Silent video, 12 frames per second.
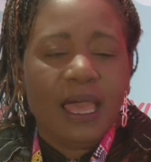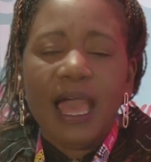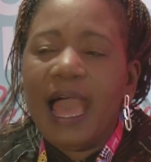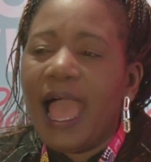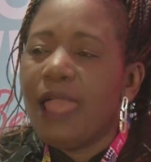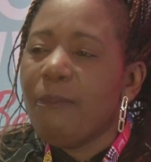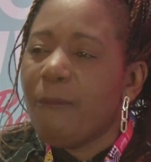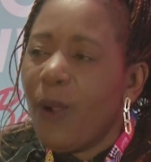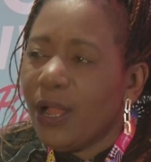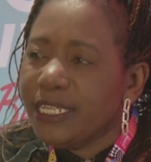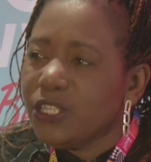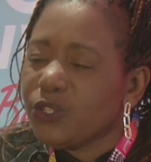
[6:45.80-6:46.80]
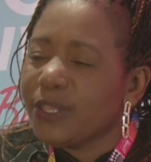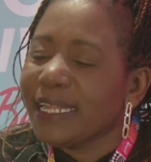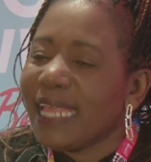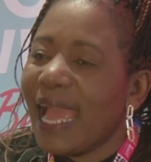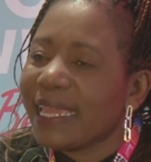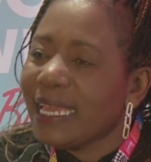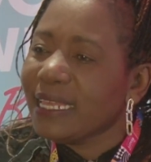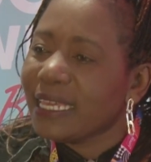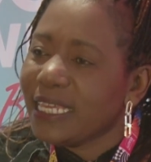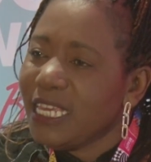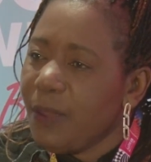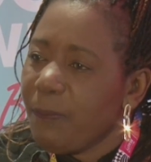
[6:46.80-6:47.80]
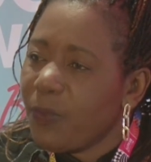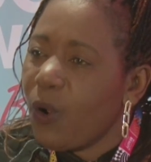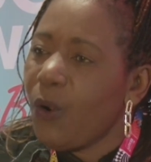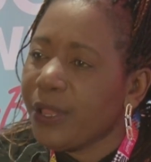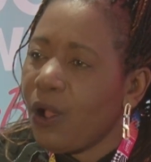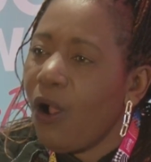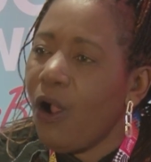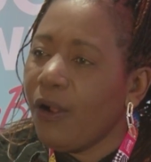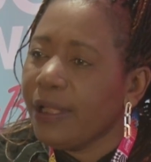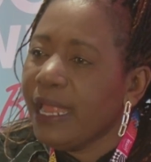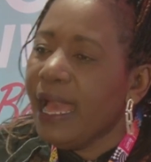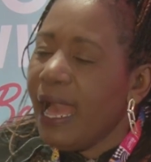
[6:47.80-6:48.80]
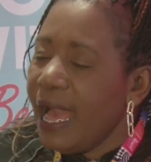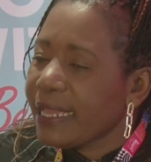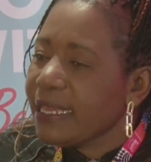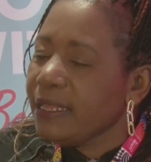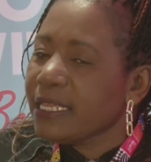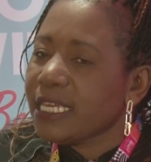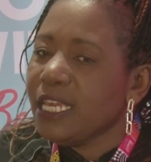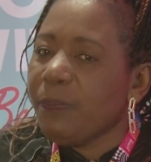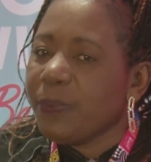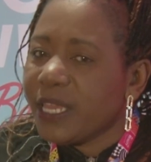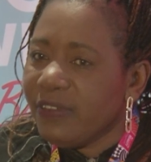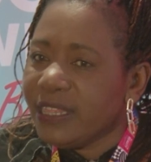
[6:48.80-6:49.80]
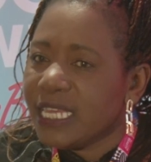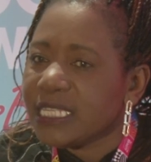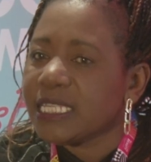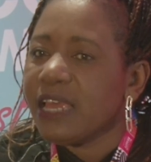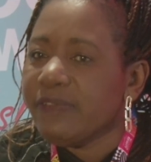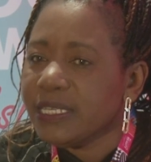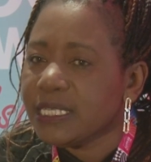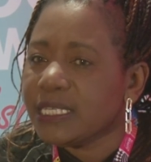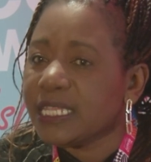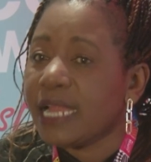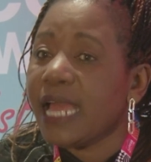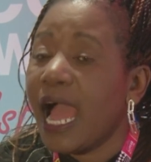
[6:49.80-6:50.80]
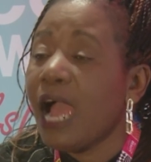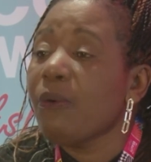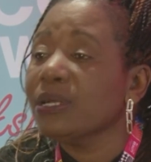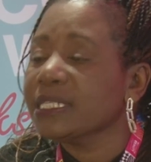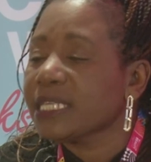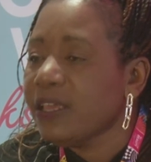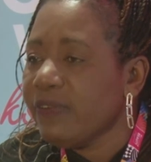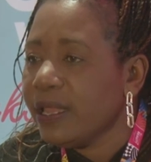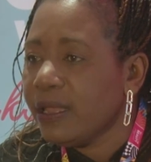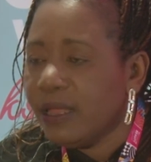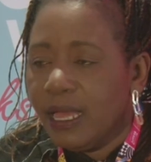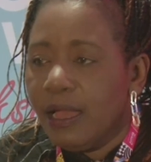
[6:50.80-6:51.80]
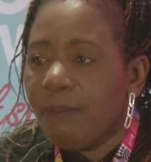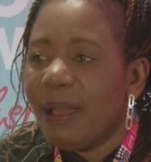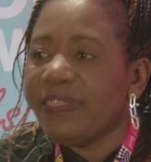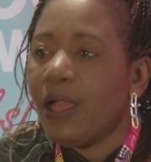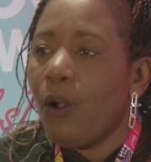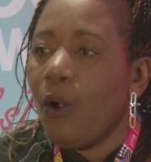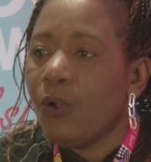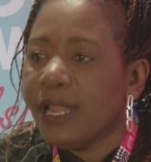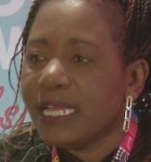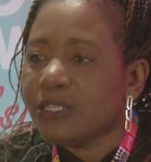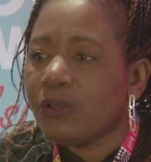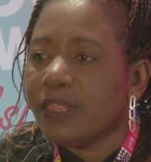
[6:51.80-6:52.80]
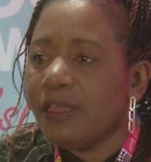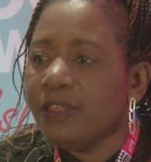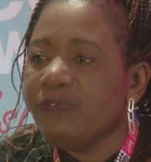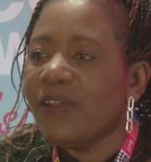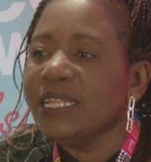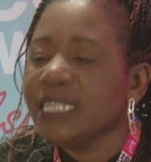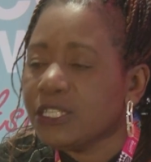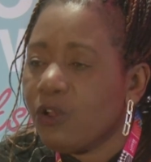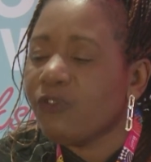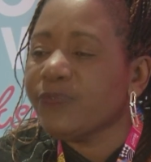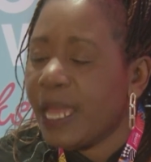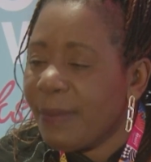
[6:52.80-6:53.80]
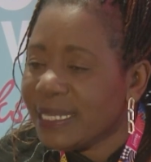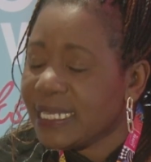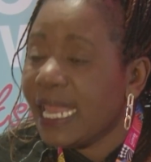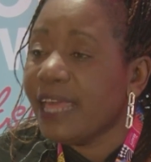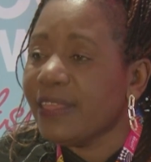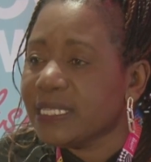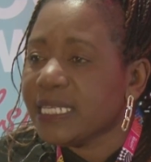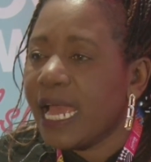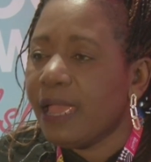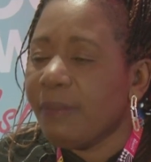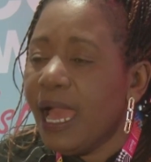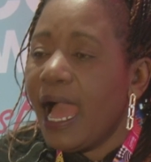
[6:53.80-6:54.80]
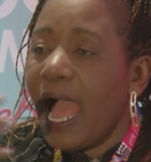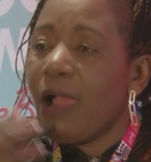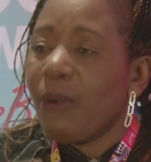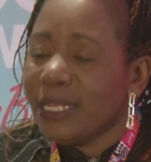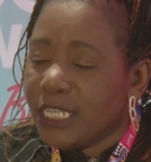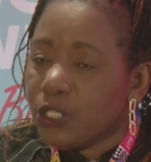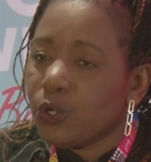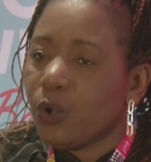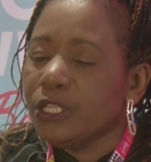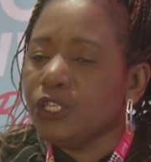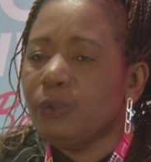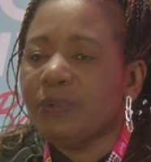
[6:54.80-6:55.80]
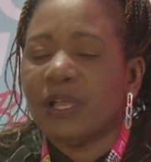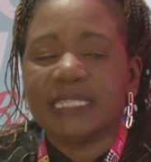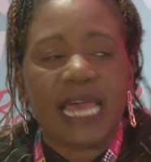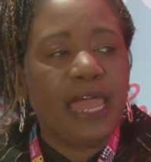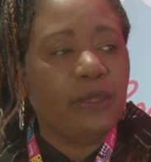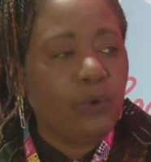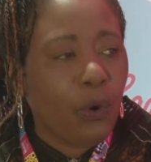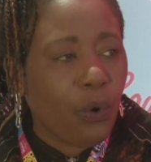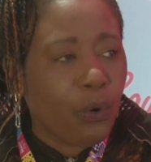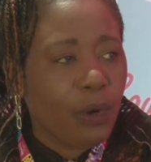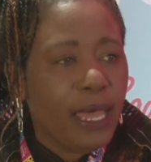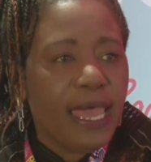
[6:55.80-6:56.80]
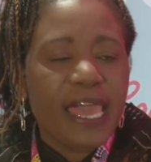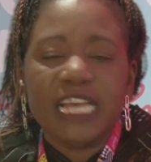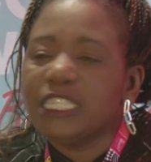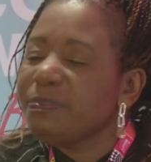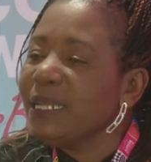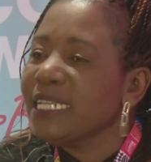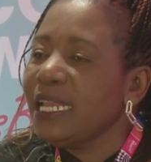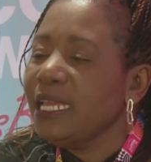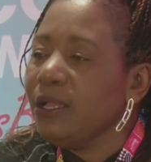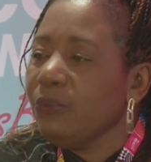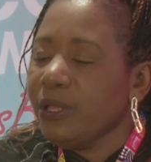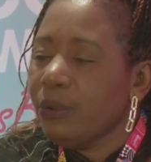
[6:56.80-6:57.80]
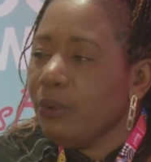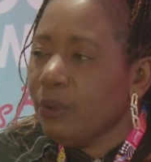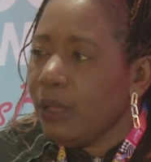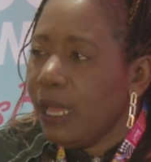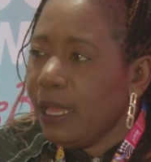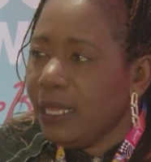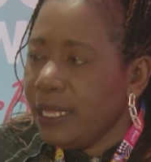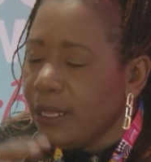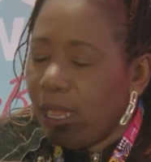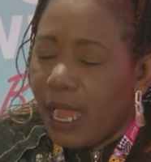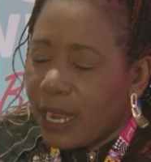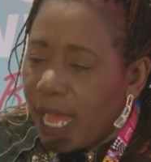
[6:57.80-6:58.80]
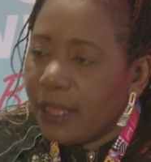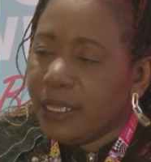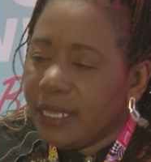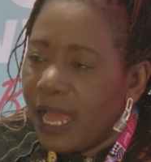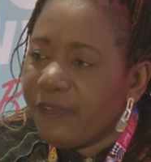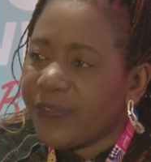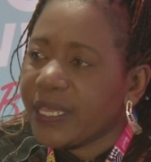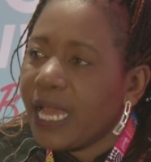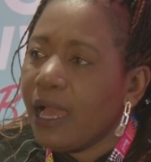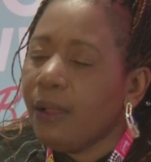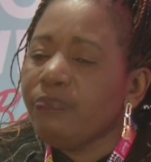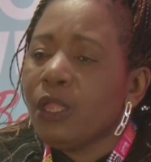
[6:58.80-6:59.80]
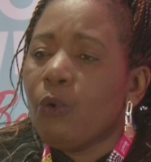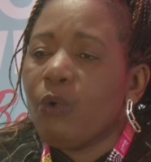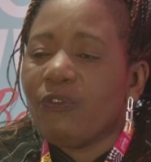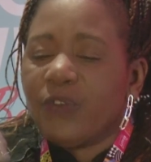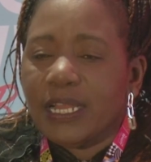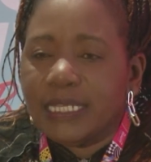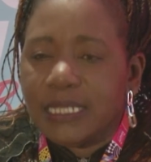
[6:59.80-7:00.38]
I bought it so that I can keep going on. I can keep giving the services that I was given by the owners or the inventors of Dermacell at the time. I wanted to continue because I know, especially in Africa, we've got